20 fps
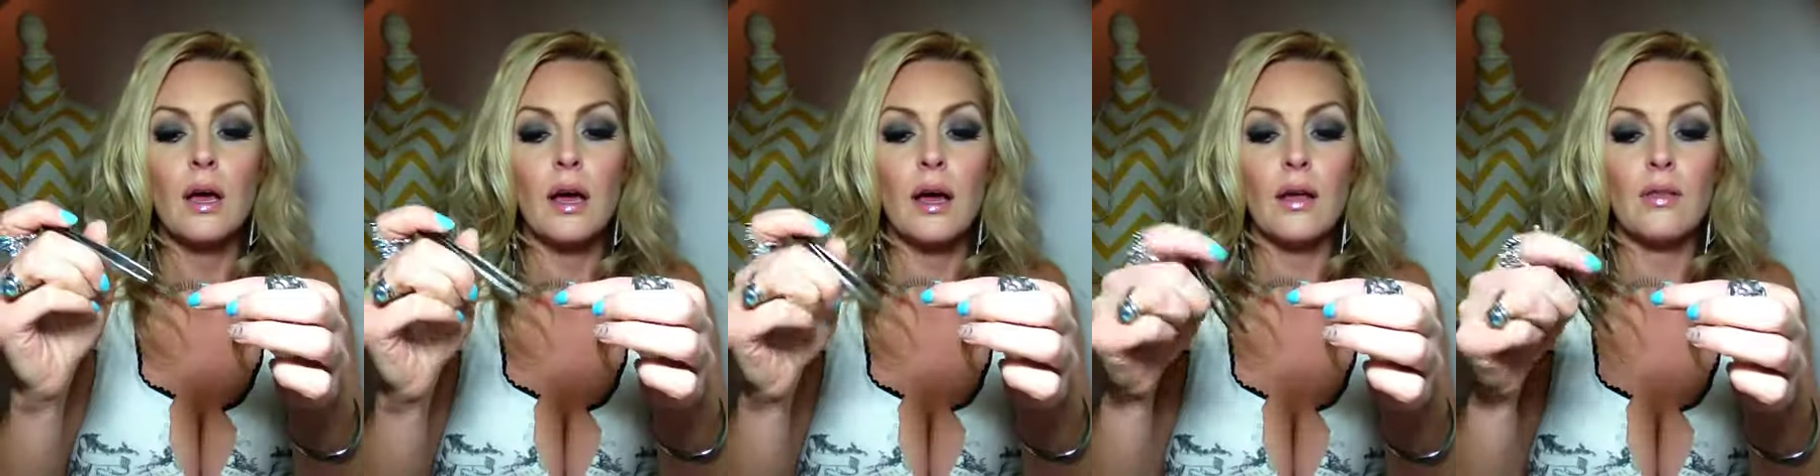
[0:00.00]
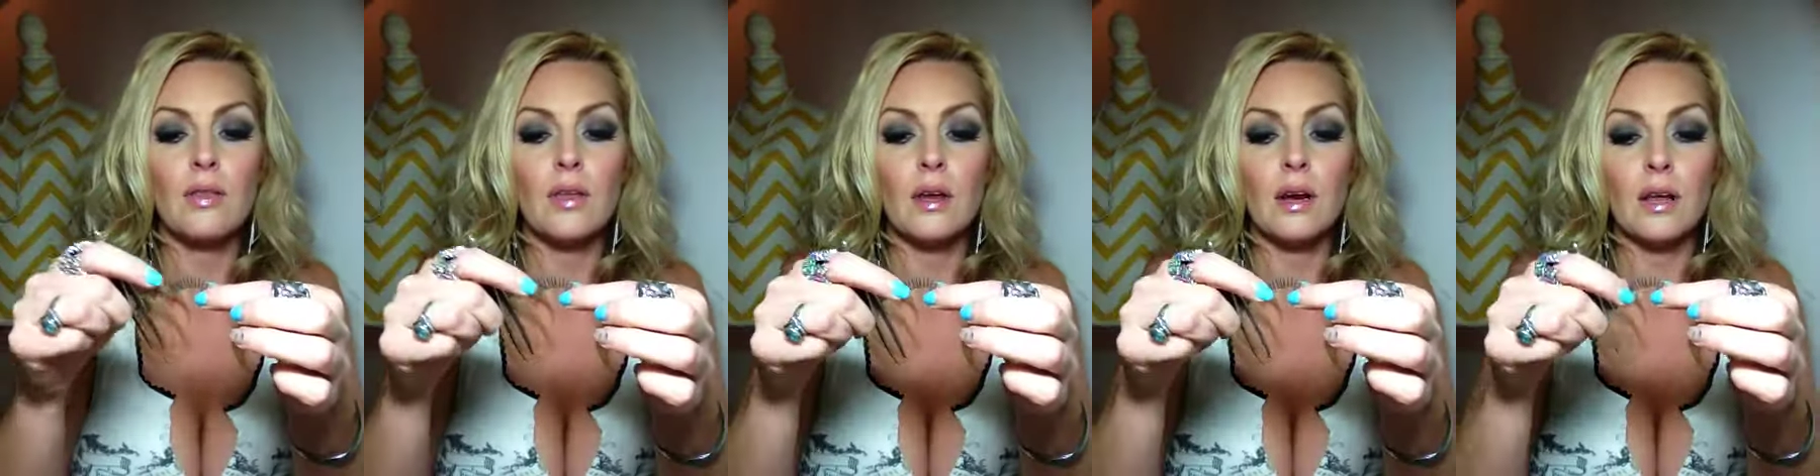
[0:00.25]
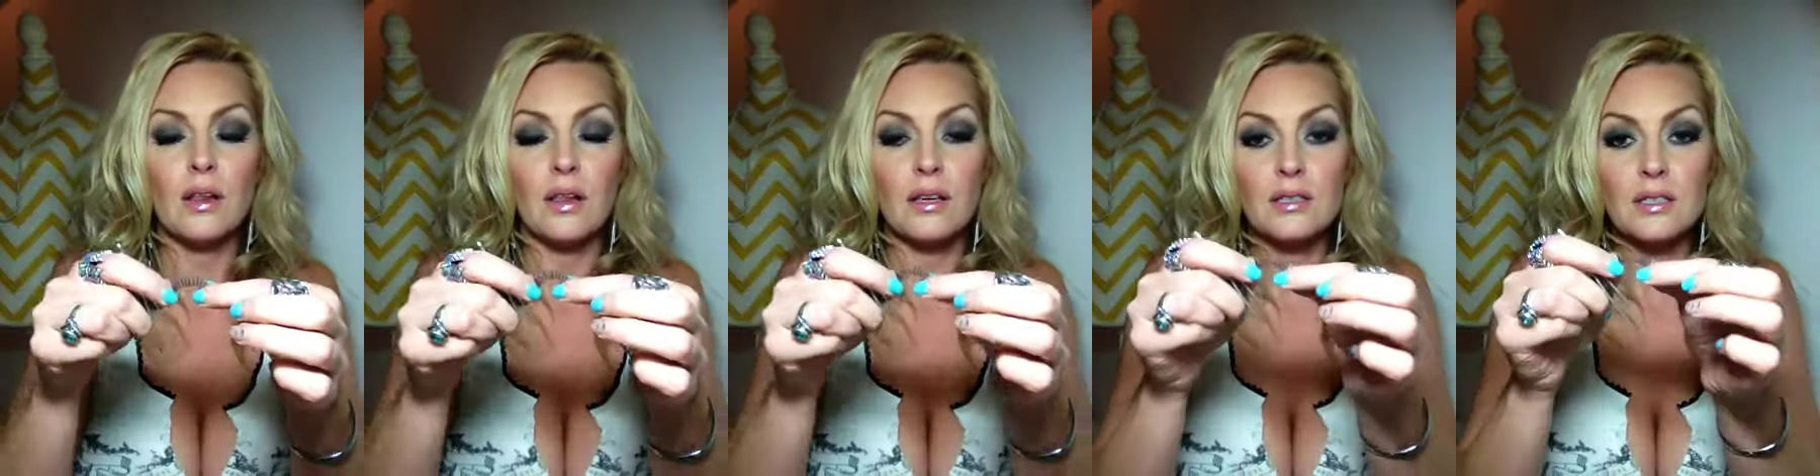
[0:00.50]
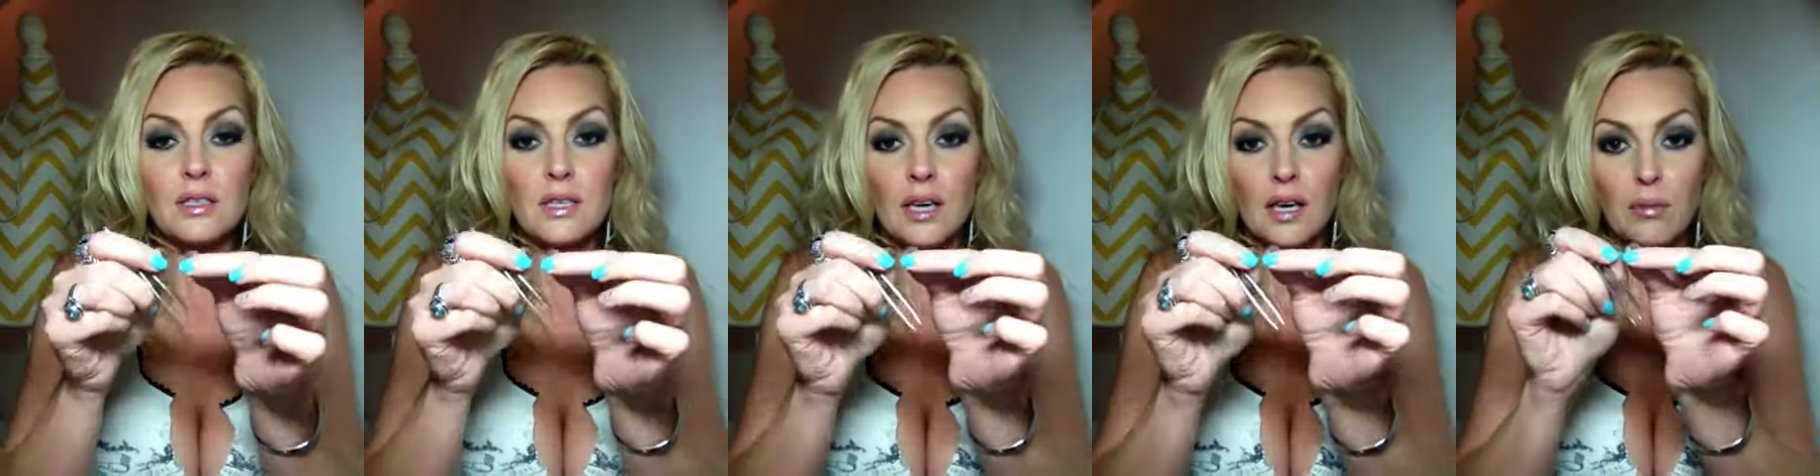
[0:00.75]
And then I like
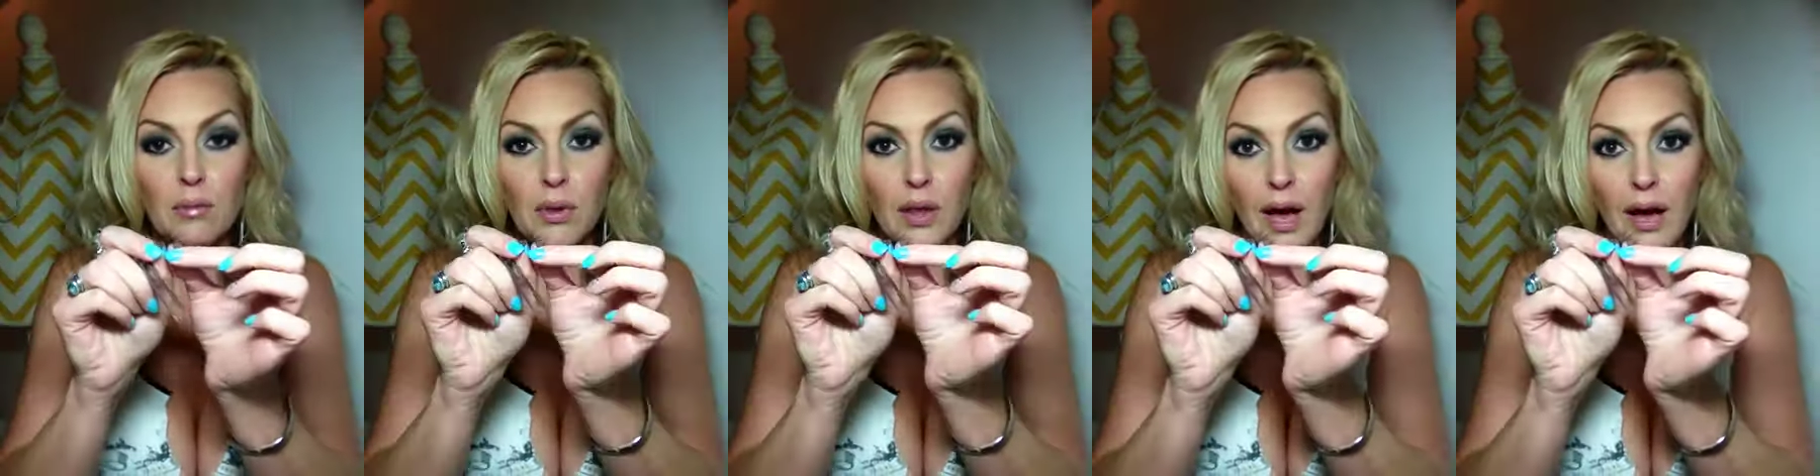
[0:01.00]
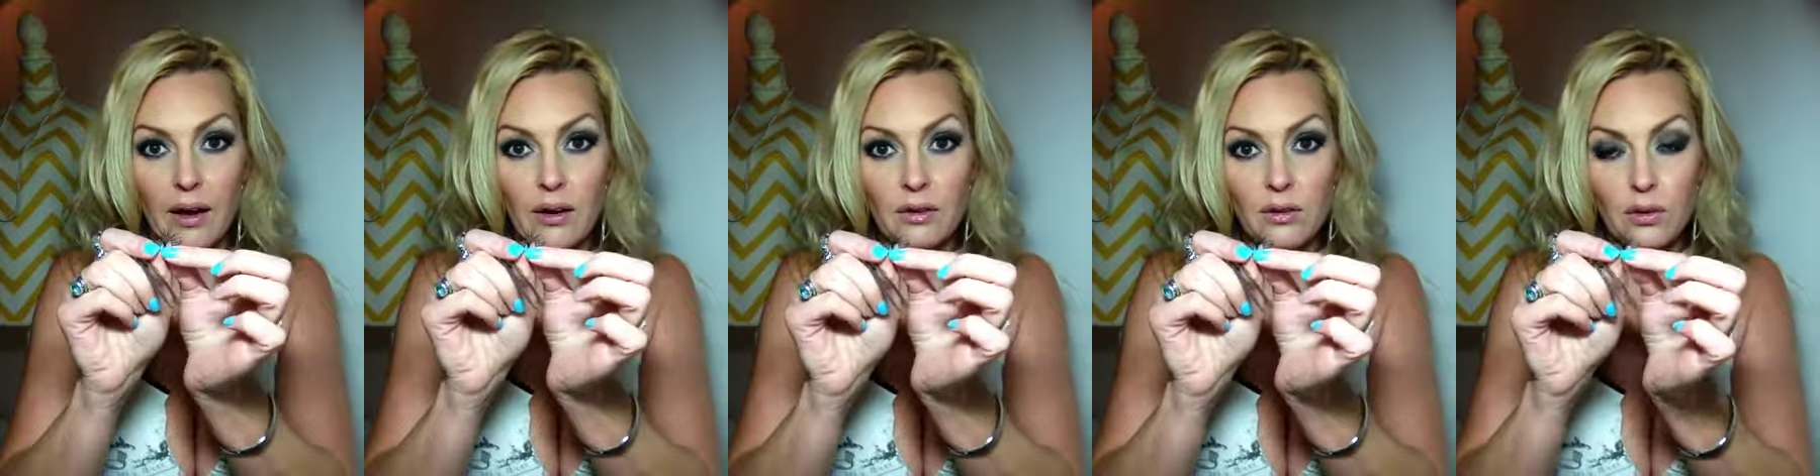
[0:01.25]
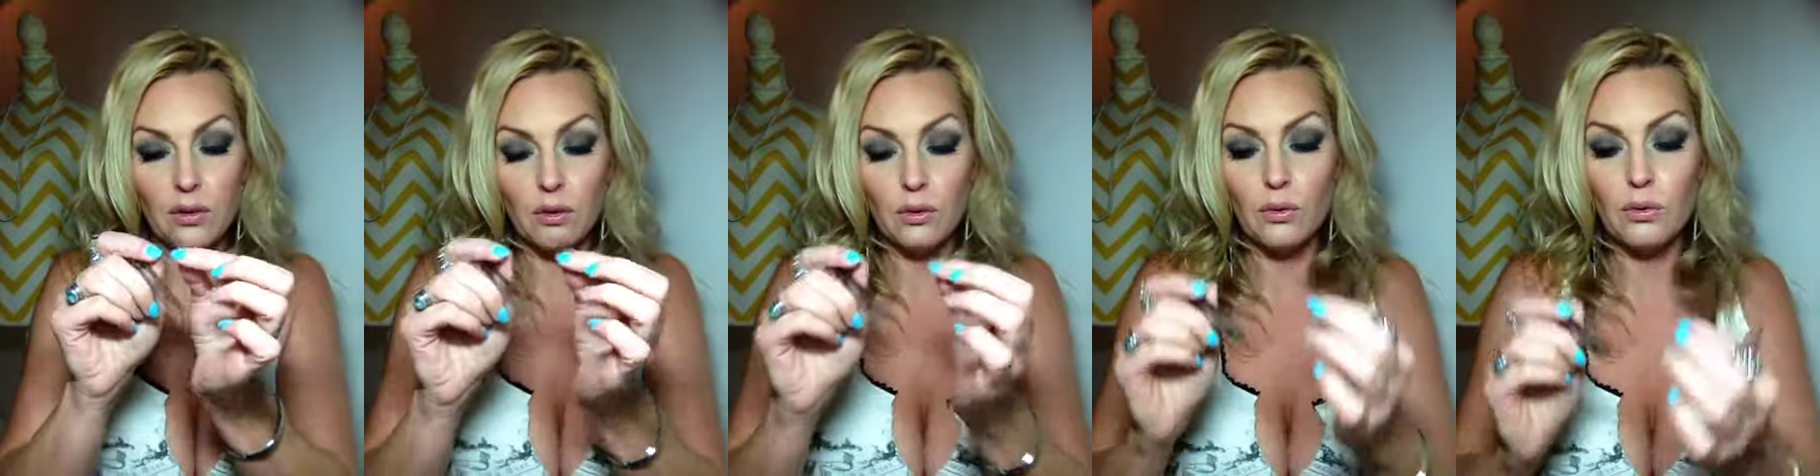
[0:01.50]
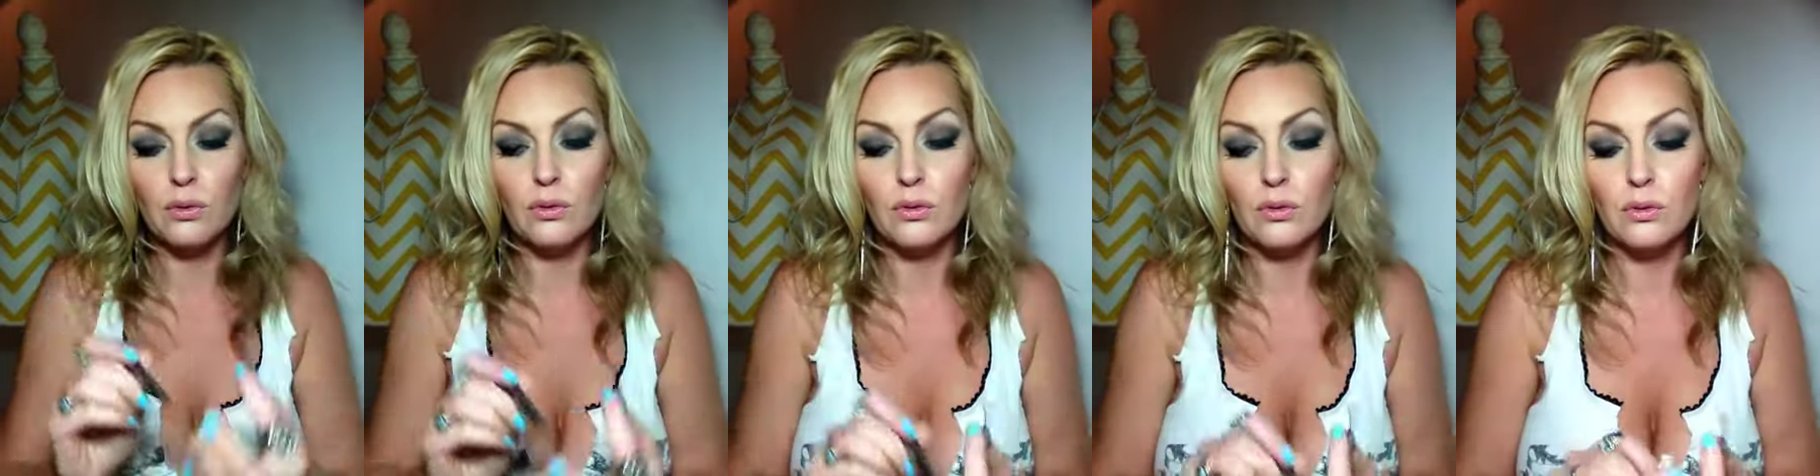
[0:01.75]
to take a black glue,